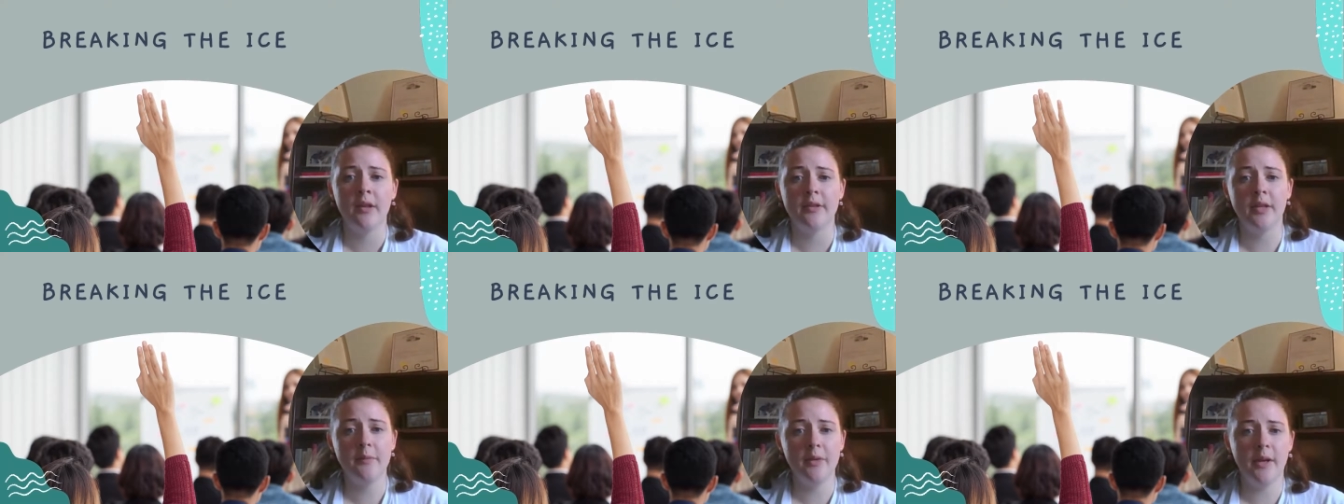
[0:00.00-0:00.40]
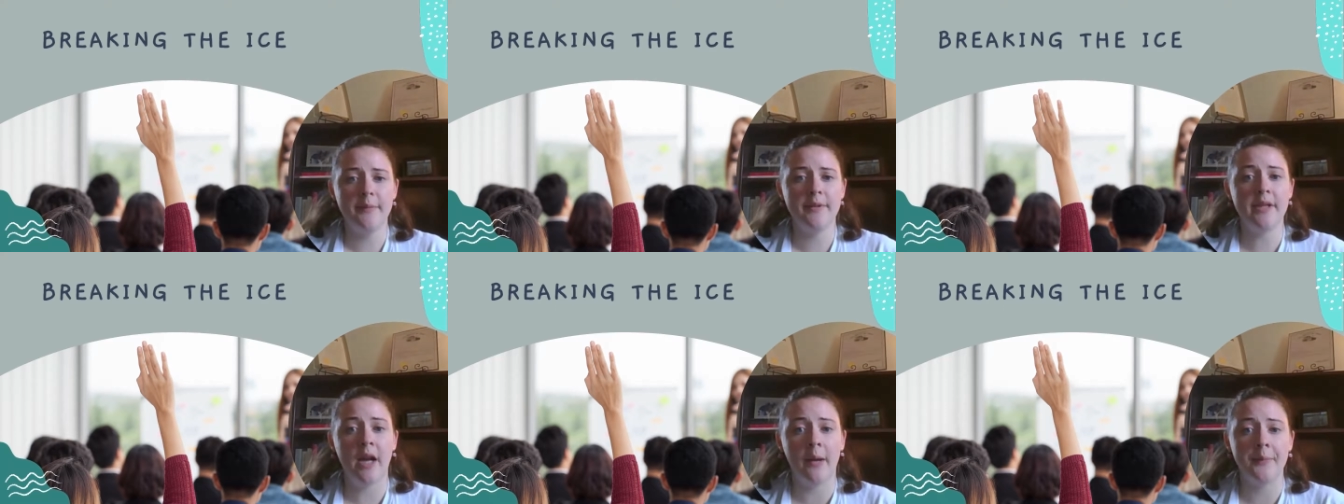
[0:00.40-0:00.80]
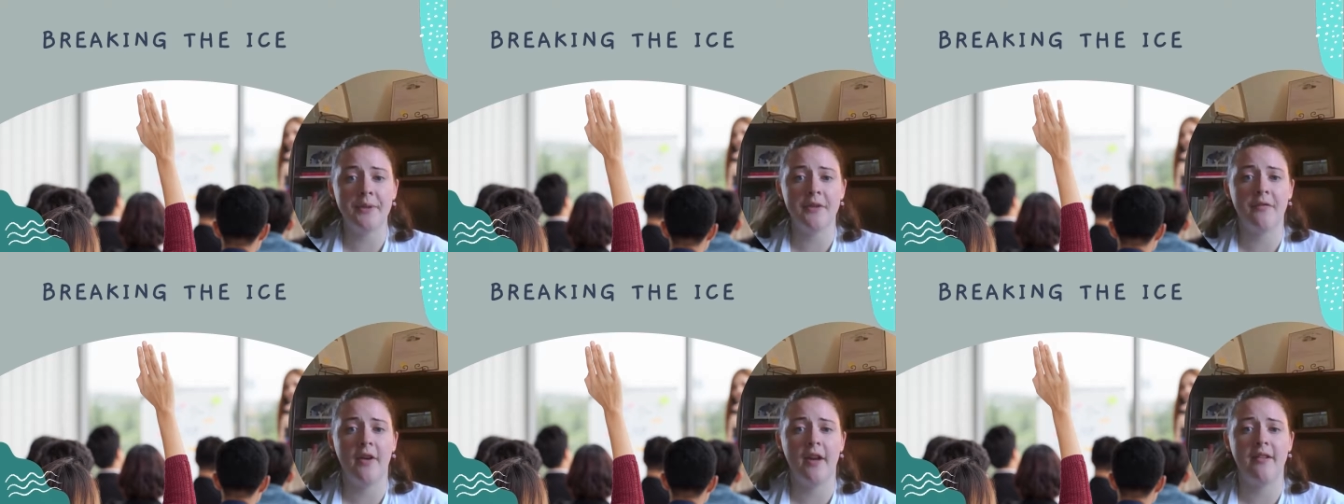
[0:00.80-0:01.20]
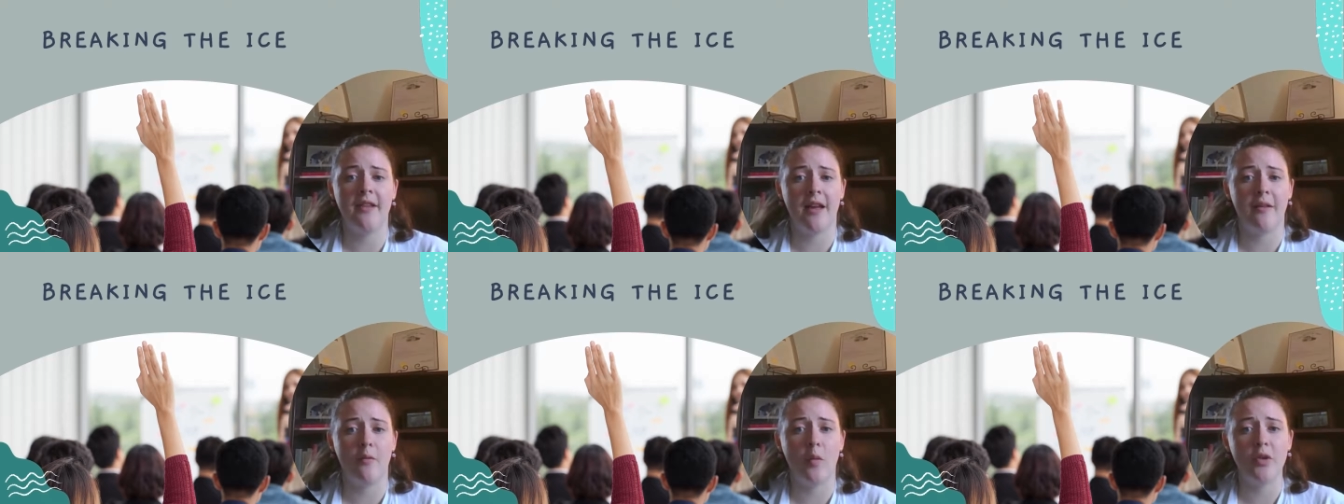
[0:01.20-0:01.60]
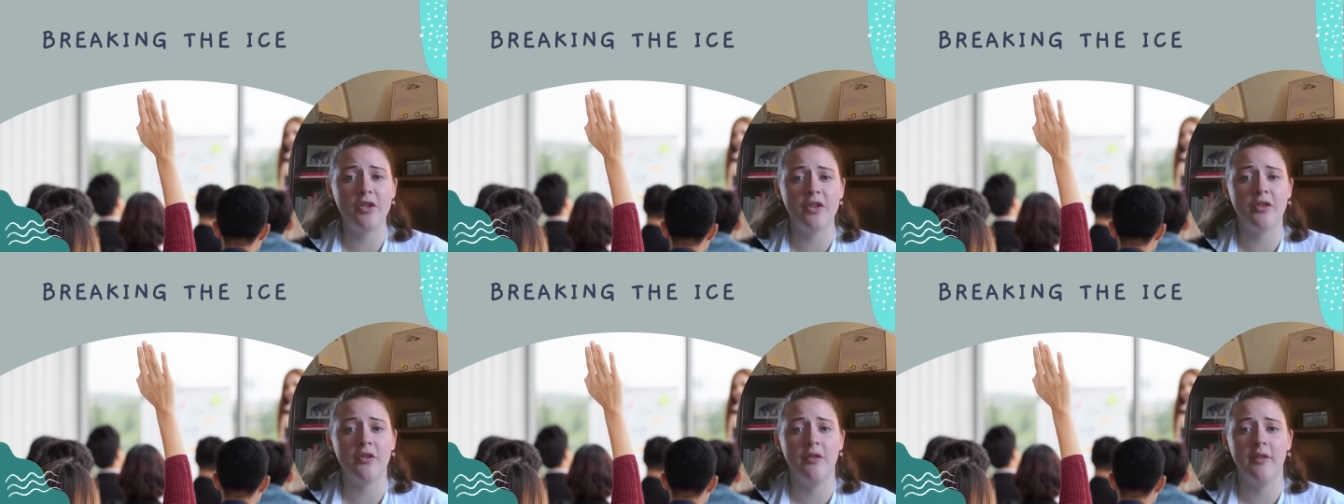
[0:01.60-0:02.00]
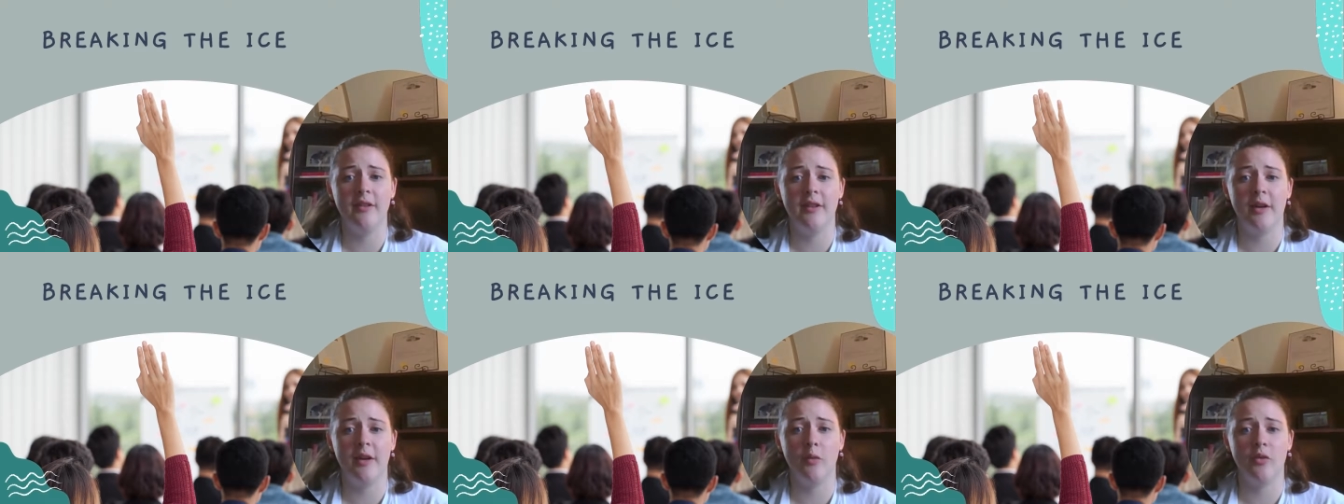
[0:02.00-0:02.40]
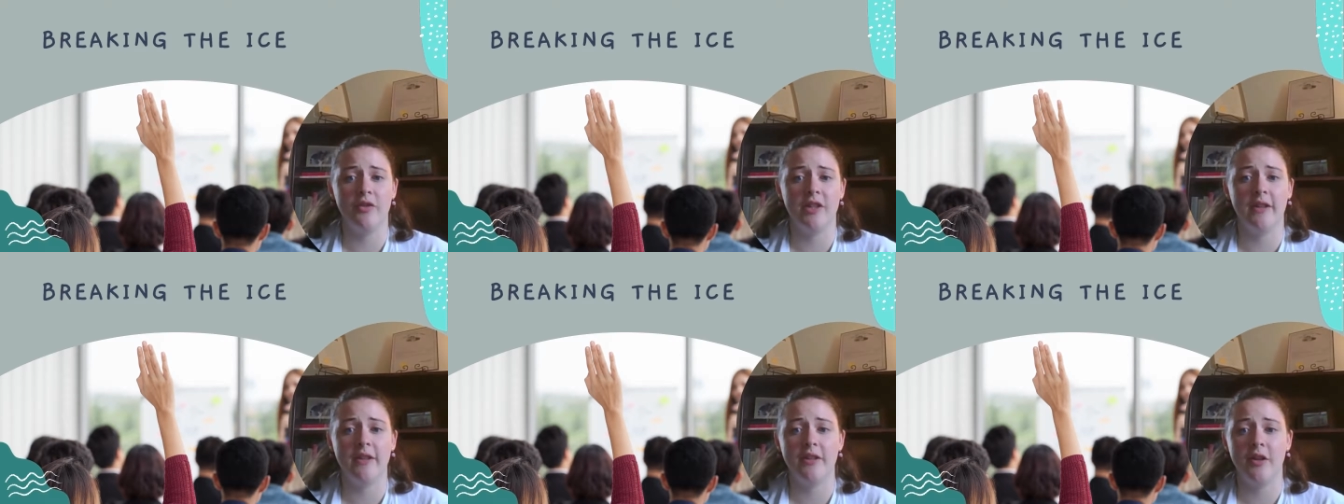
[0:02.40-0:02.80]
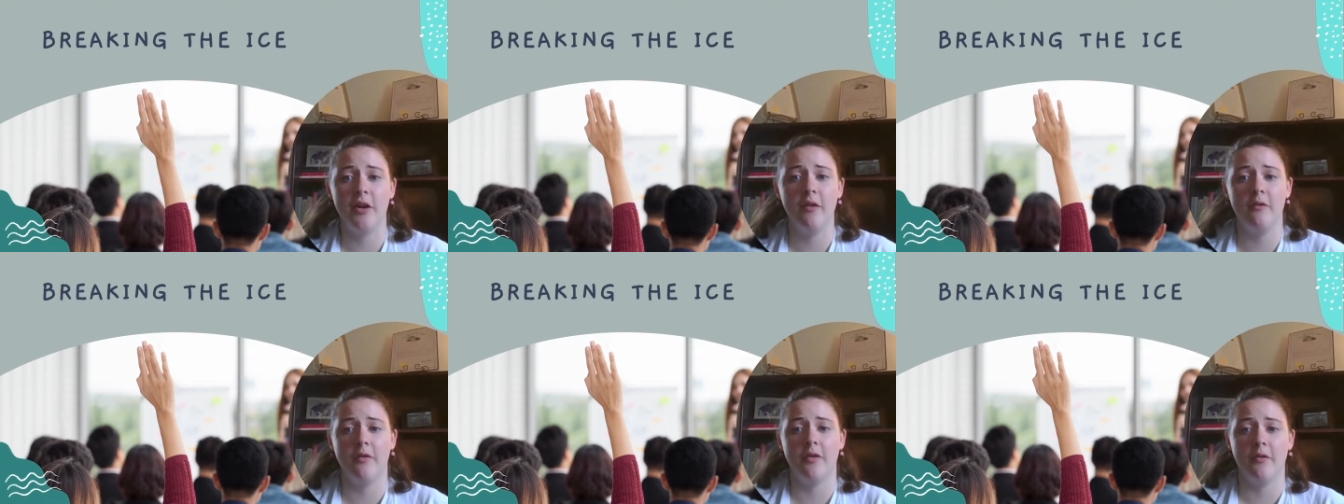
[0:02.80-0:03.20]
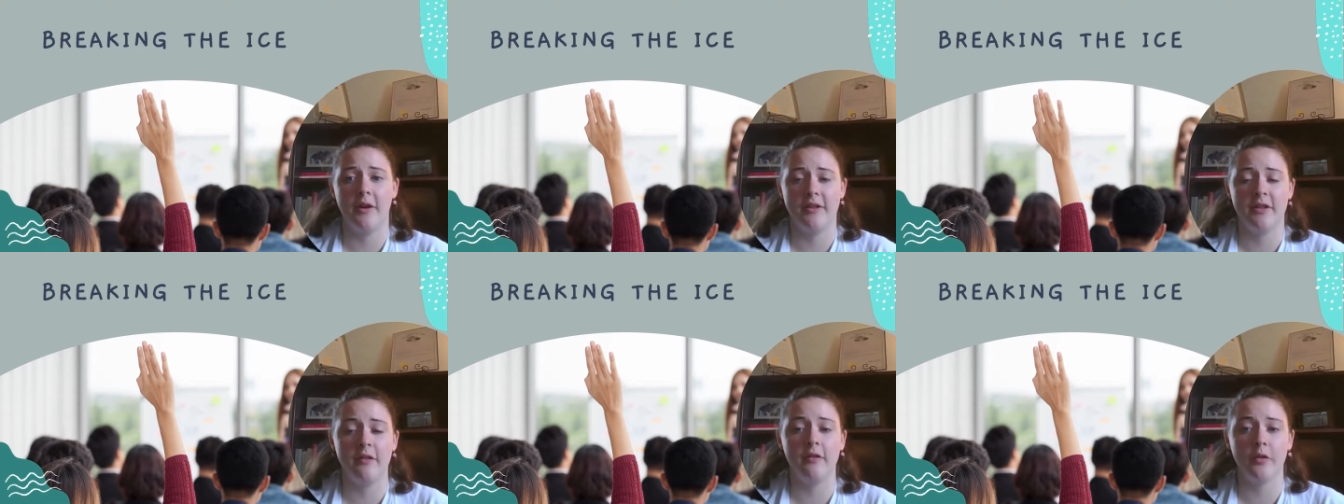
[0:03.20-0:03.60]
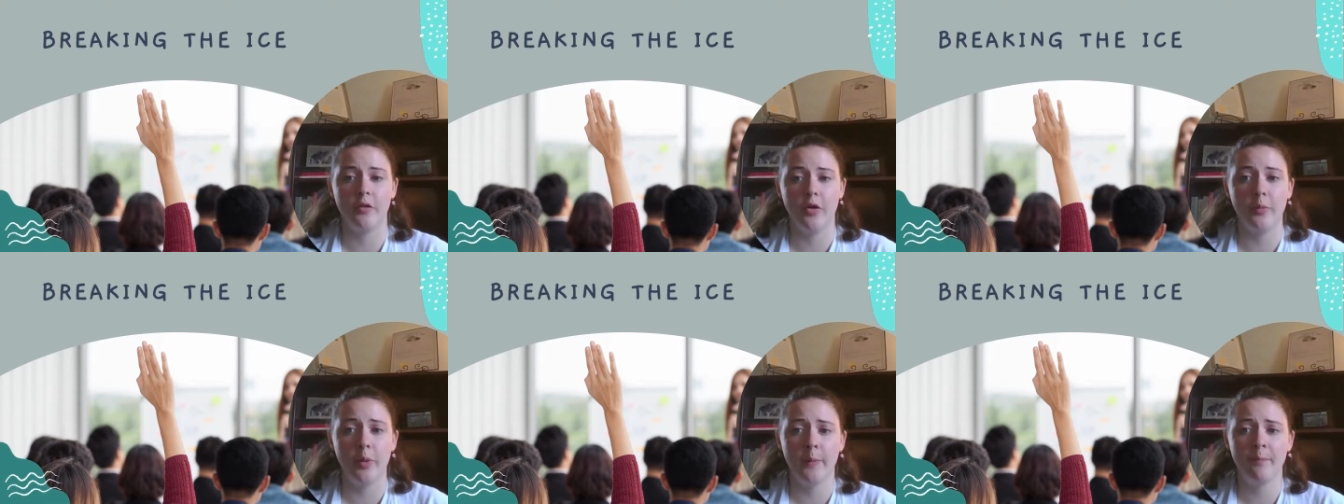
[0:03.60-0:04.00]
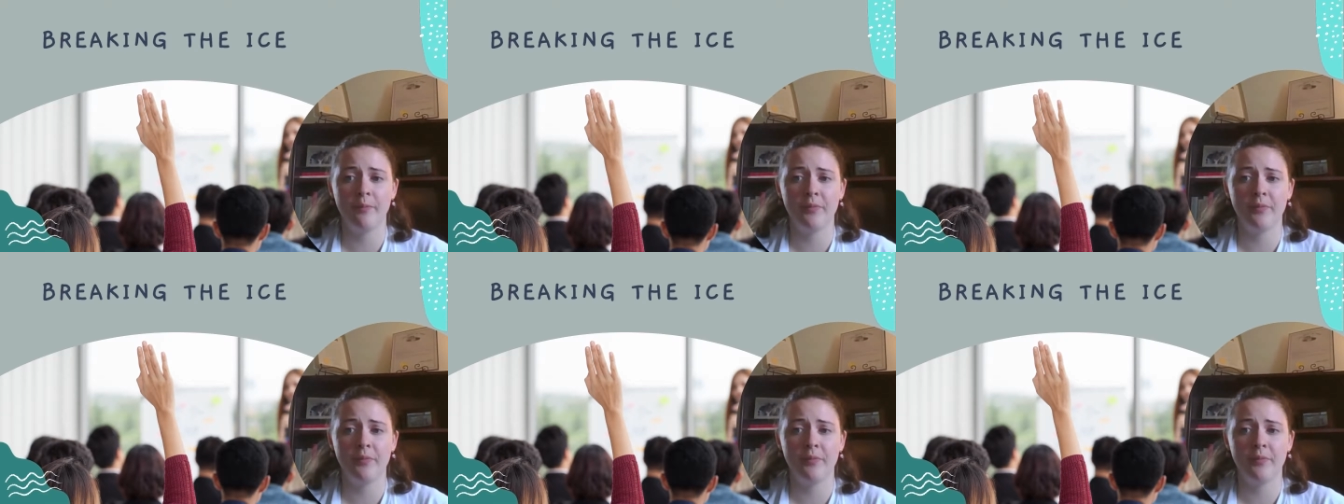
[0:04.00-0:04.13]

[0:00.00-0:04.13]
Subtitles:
Sometimes it helps to find that one student that will set the tone for the rest of the group.